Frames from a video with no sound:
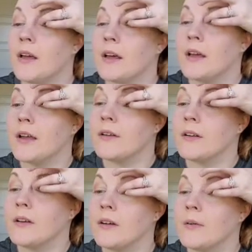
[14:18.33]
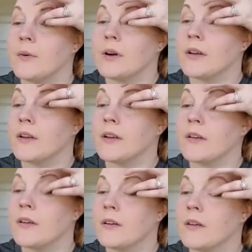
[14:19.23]
again, working
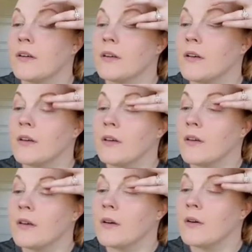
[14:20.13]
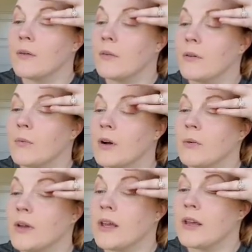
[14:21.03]
with what
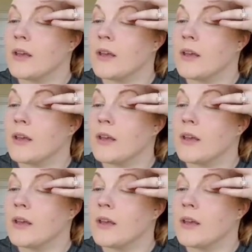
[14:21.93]
we